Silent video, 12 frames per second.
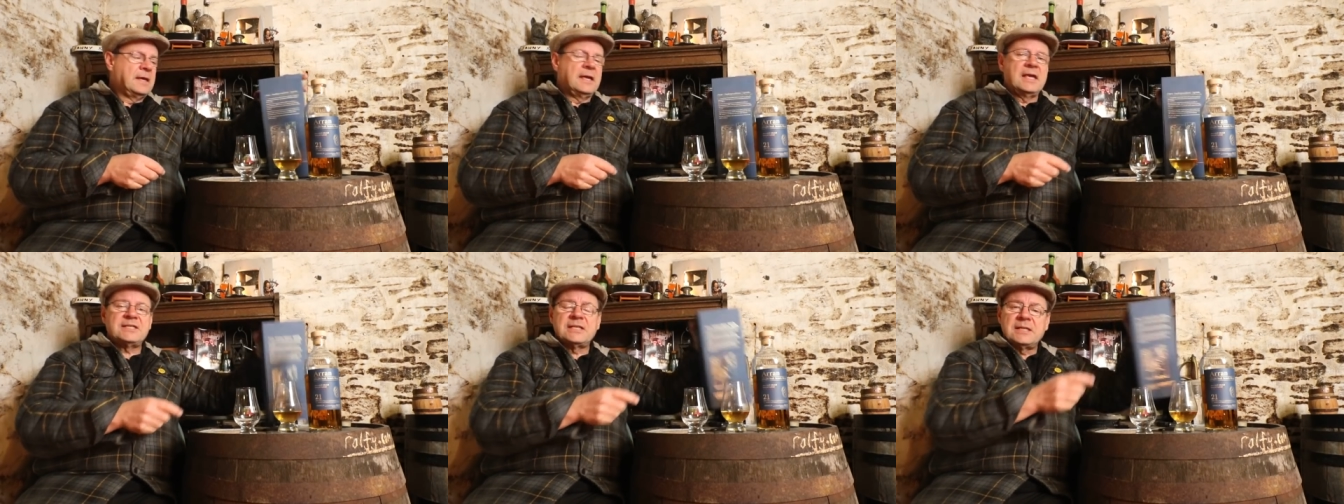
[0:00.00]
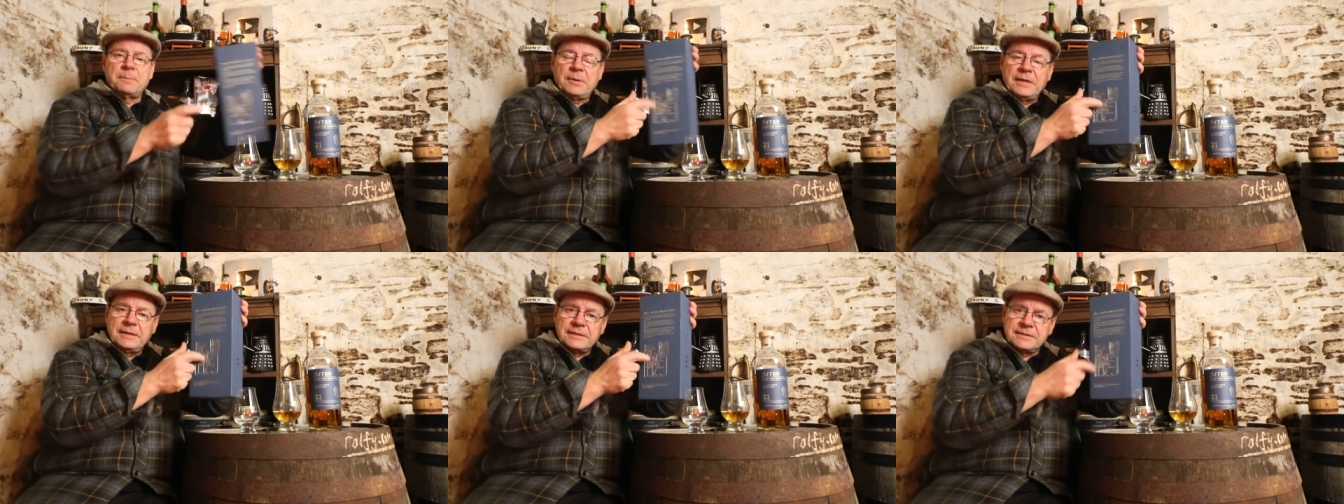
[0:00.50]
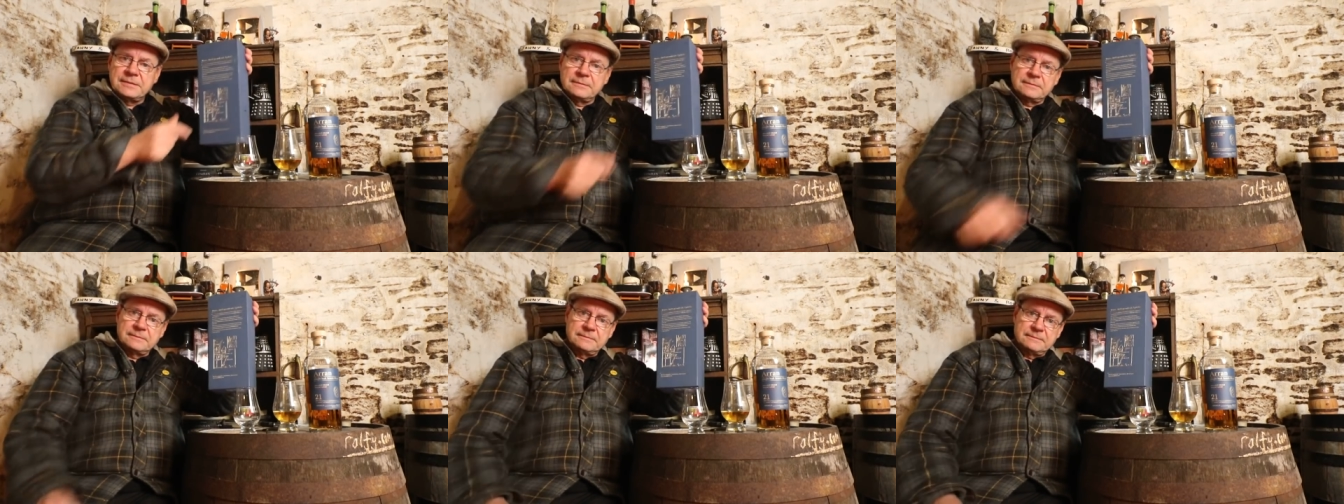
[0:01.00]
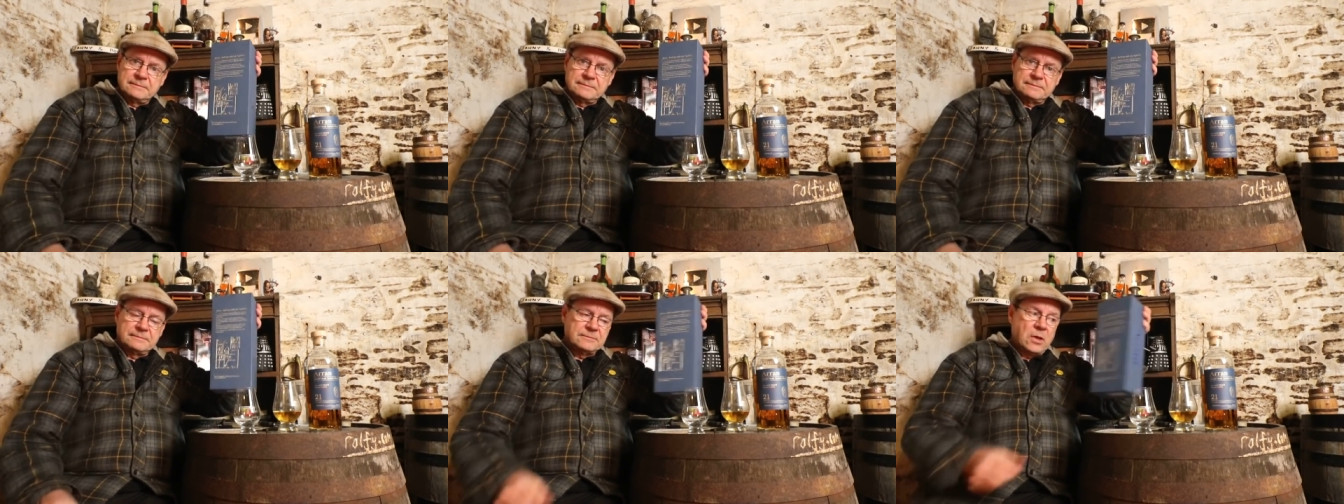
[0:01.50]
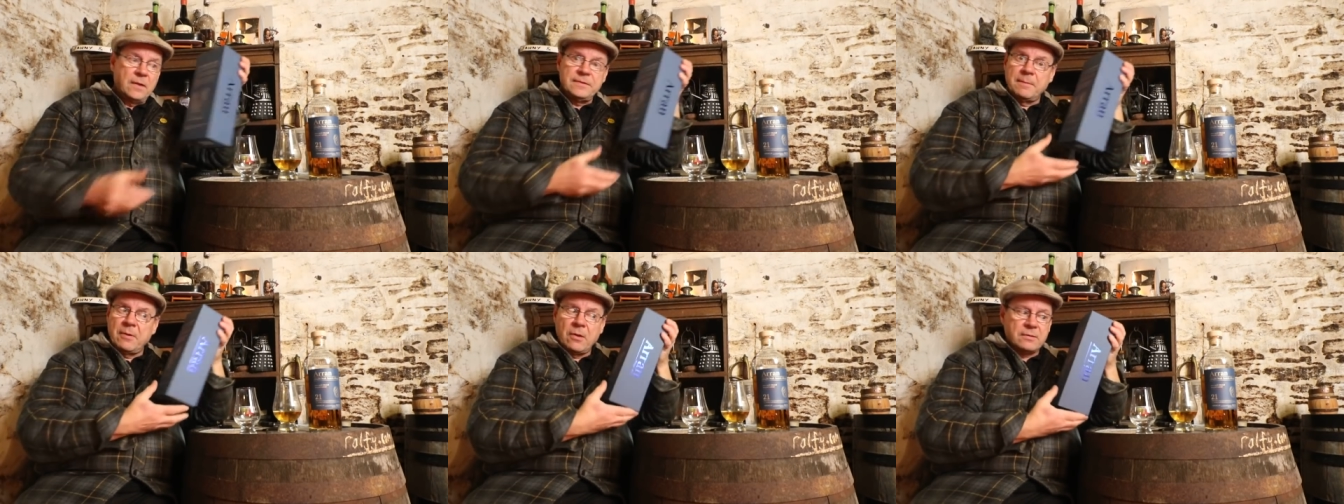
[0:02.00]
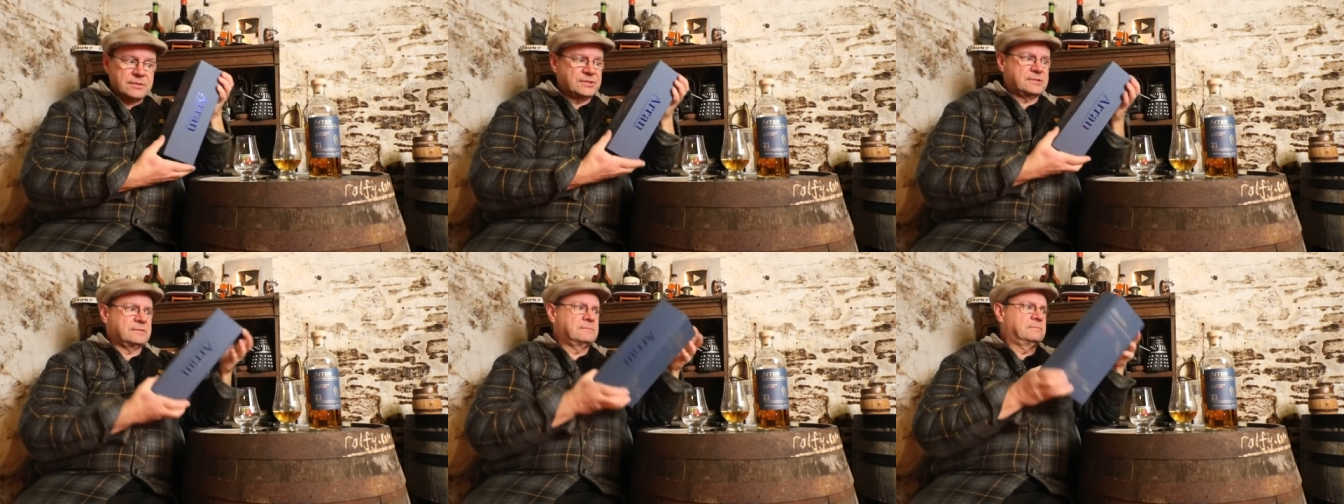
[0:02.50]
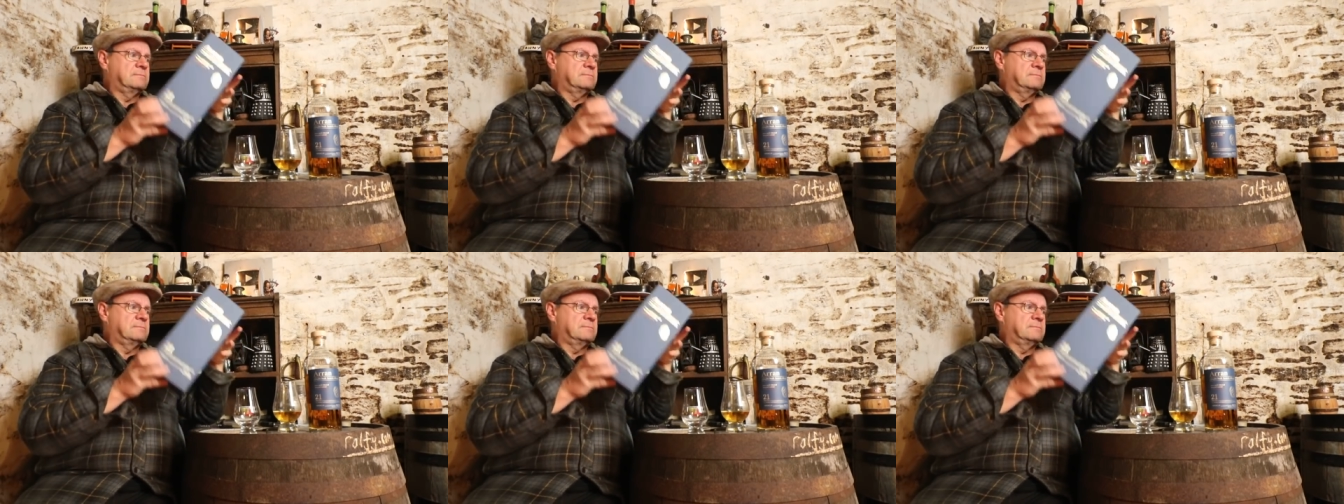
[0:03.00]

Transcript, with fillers: It's in the print on the box.